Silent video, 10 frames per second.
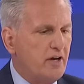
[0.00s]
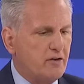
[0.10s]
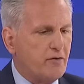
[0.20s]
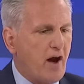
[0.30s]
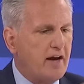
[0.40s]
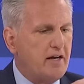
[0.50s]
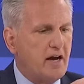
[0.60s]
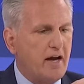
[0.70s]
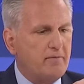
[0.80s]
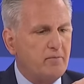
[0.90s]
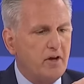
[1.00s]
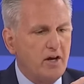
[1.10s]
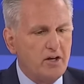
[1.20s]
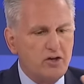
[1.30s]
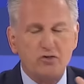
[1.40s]
It's Friday night.
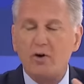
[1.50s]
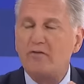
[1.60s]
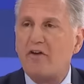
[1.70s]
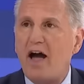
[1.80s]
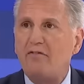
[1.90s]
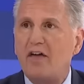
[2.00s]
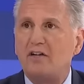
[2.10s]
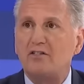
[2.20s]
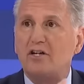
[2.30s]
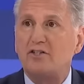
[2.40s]
You just won $5,000.